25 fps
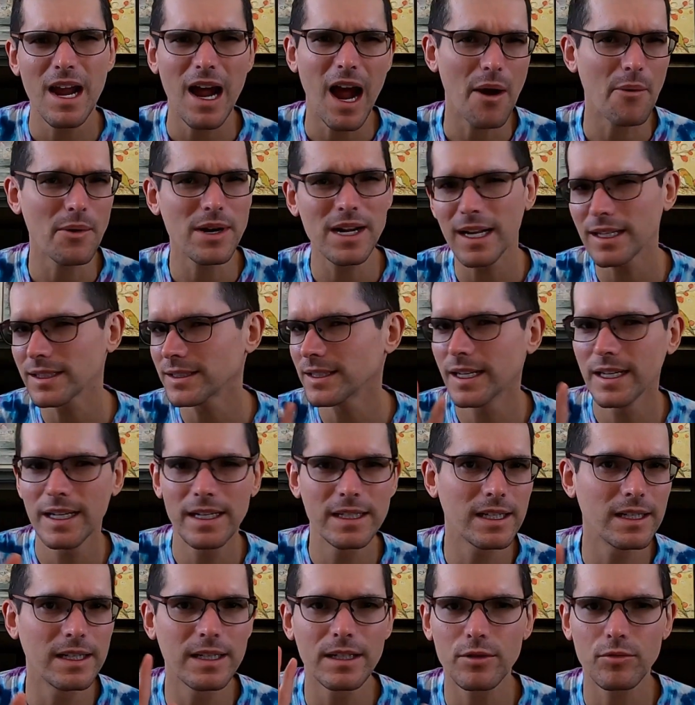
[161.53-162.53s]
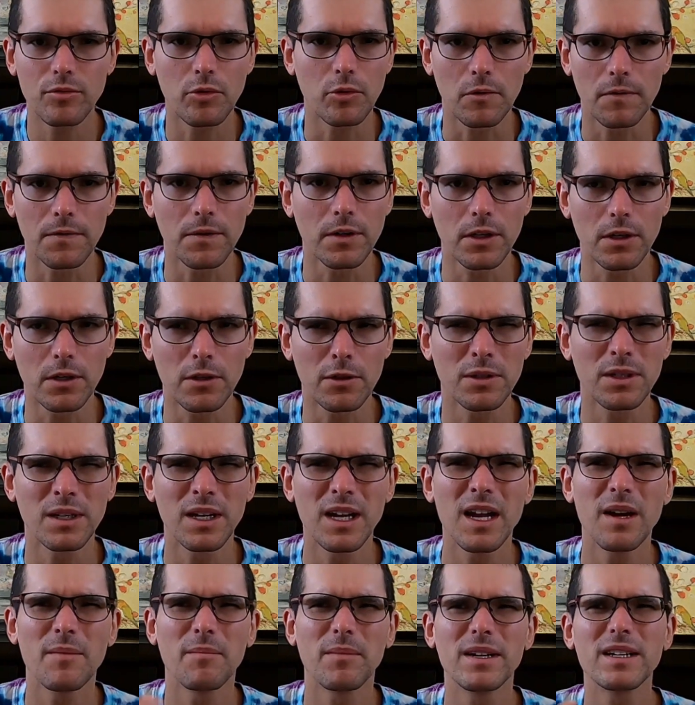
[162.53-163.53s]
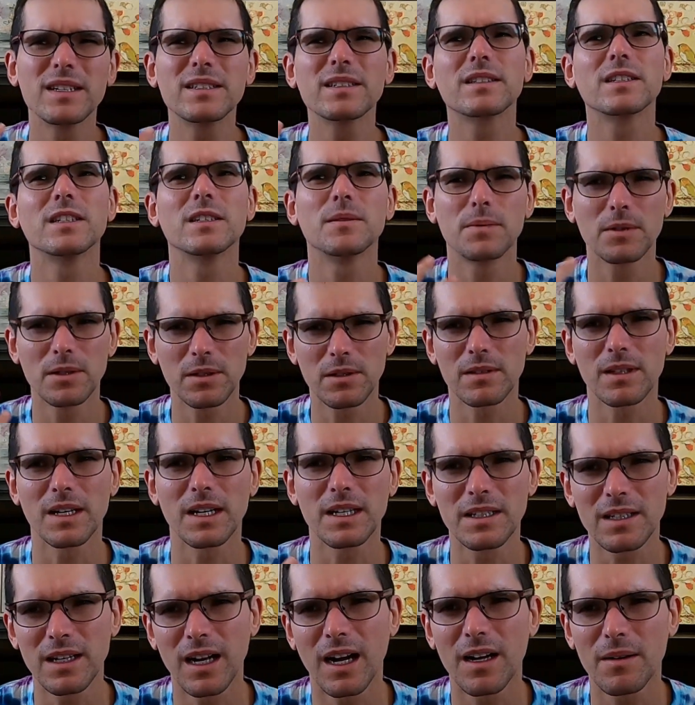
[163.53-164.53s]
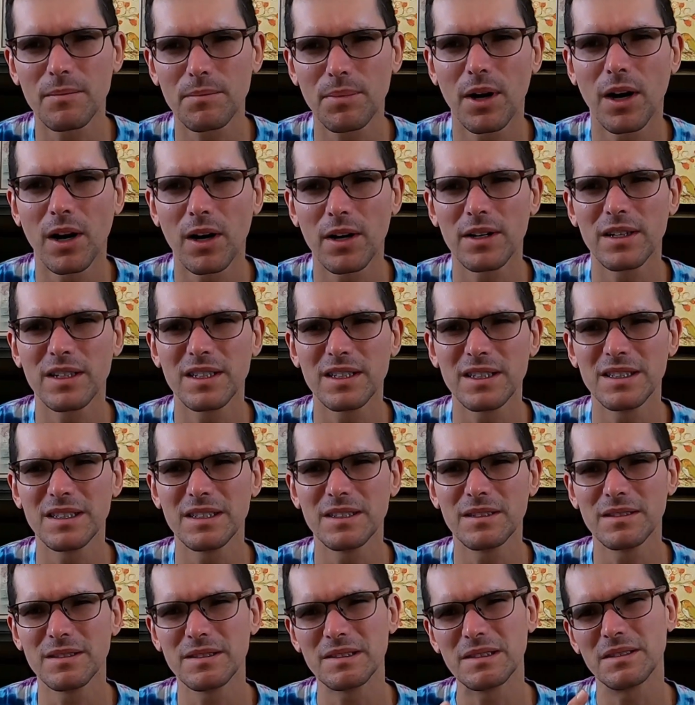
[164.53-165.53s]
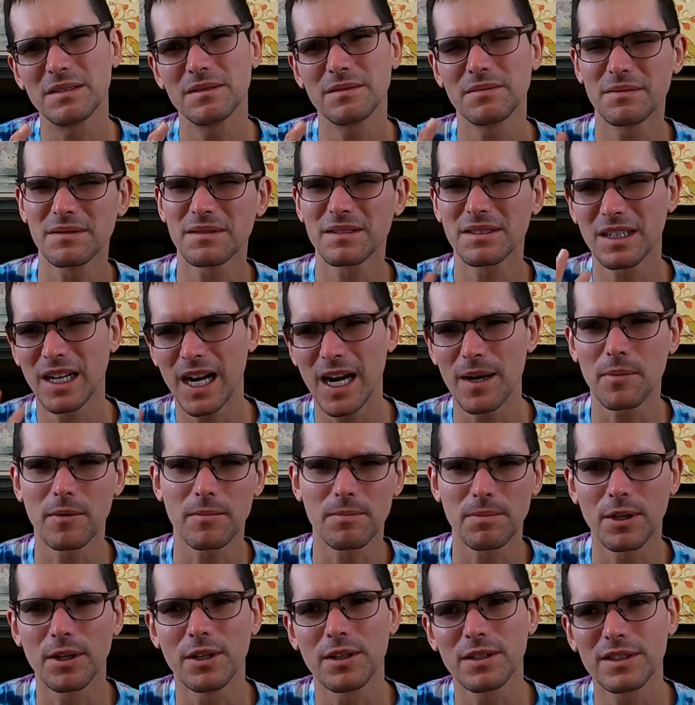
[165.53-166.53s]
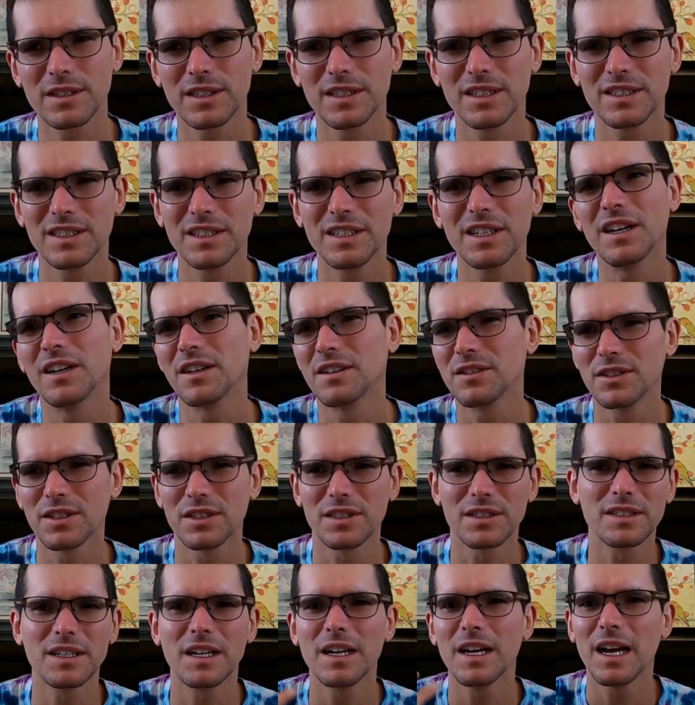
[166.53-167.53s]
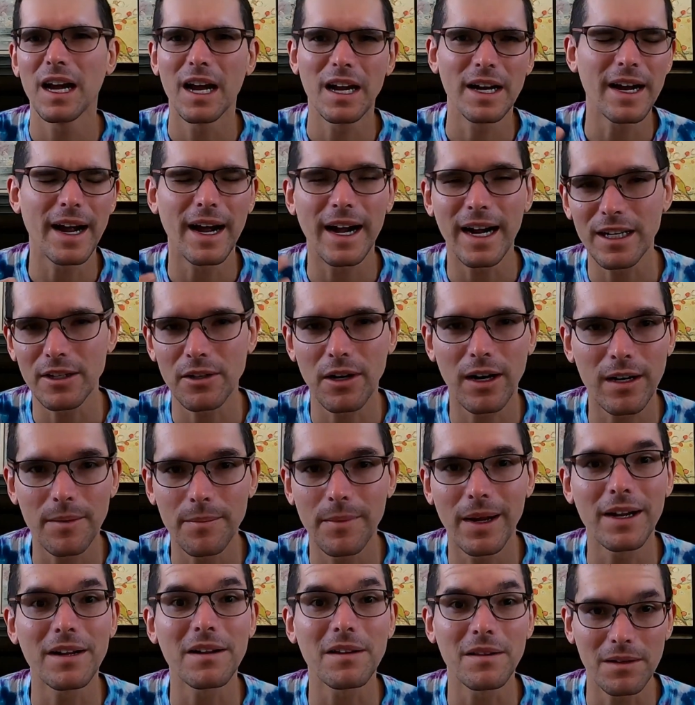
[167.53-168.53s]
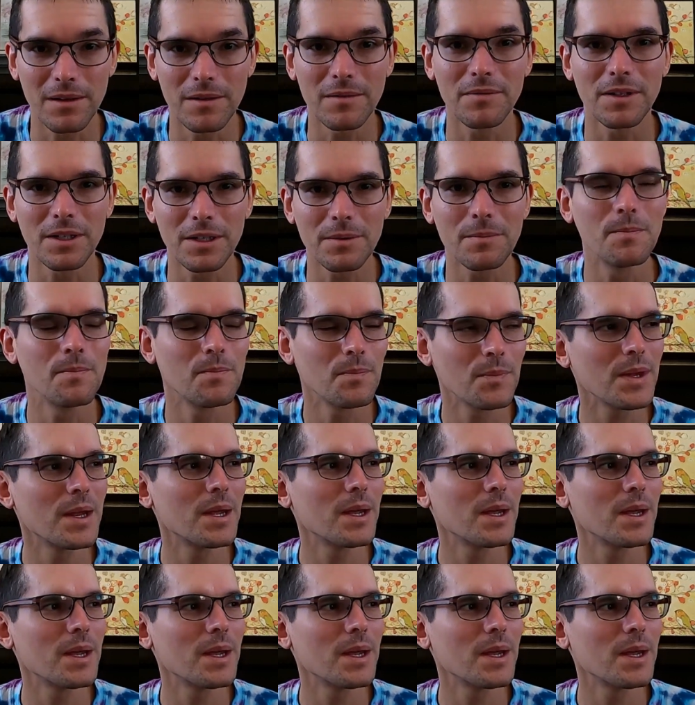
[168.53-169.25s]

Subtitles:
I would not say he's an introvert, but he's a typical like non-party type of person, just a guy trying to make a living.